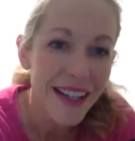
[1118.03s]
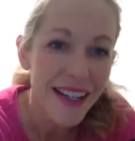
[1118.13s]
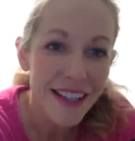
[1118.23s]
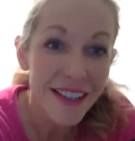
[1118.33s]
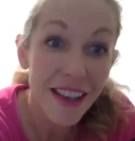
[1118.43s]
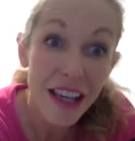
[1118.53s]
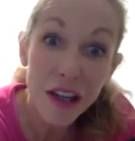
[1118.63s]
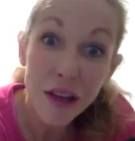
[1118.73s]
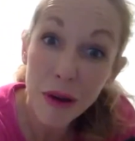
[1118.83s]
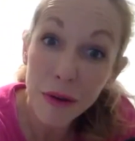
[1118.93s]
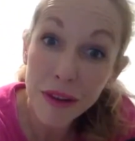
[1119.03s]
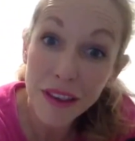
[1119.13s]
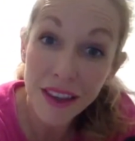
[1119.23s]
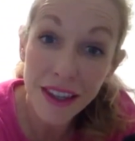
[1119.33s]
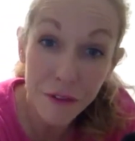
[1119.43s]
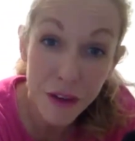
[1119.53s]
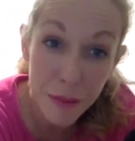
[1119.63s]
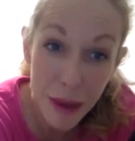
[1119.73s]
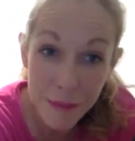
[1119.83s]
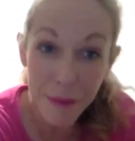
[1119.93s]
is so that you can work with lovely
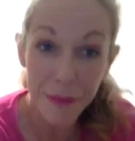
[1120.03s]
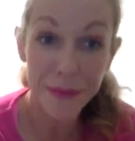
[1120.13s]
people.